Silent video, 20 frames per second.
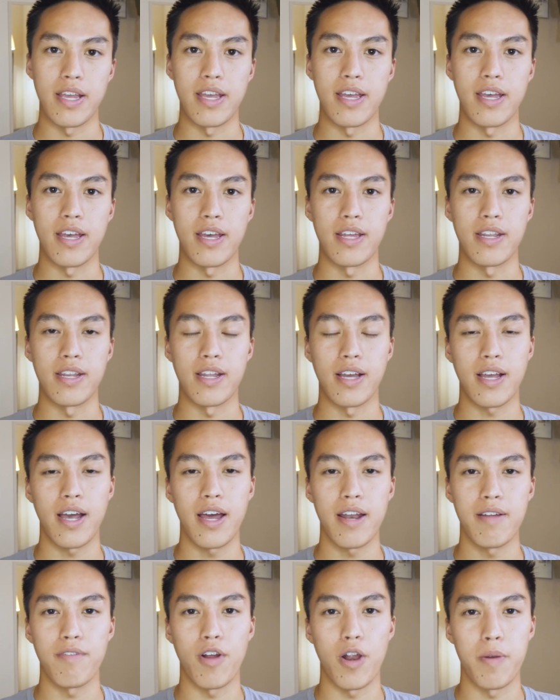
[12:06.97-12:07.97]
and a
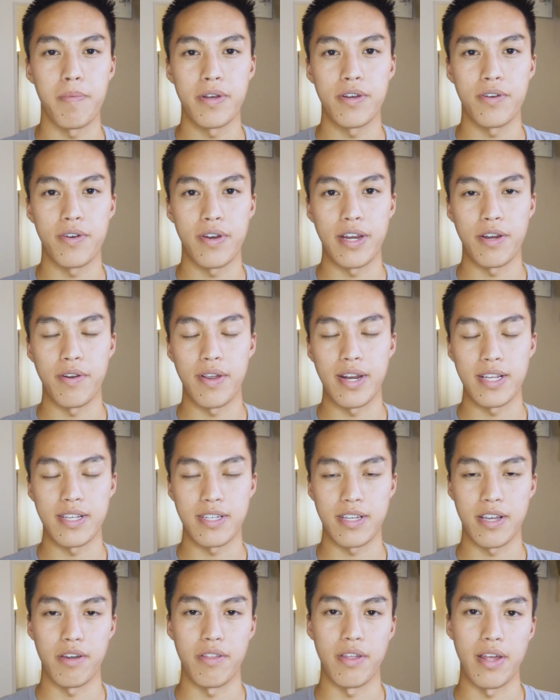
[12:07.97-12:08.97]
kind of arbitrary grading
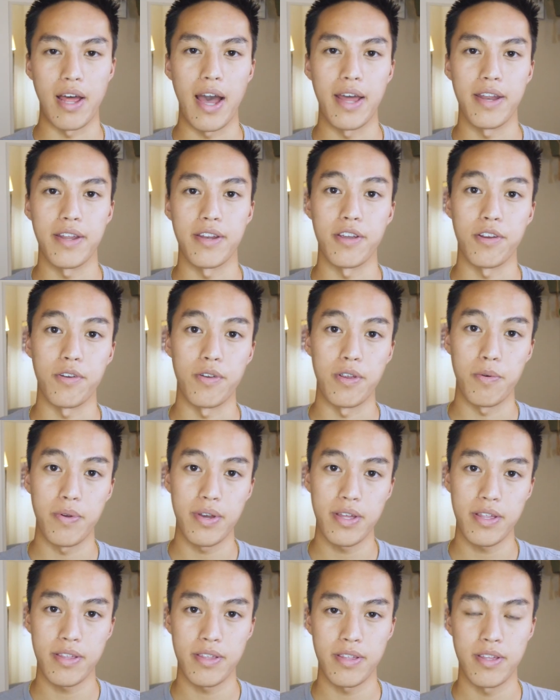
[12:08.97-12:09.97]
scale that I didn't agree
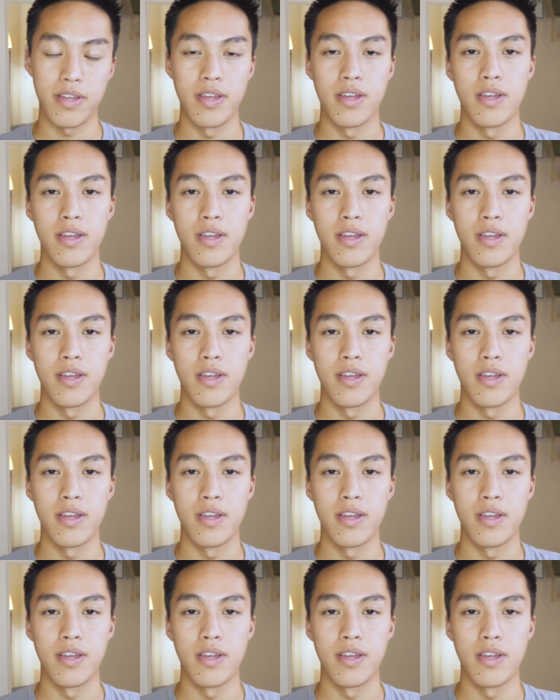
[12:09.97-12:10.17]
with.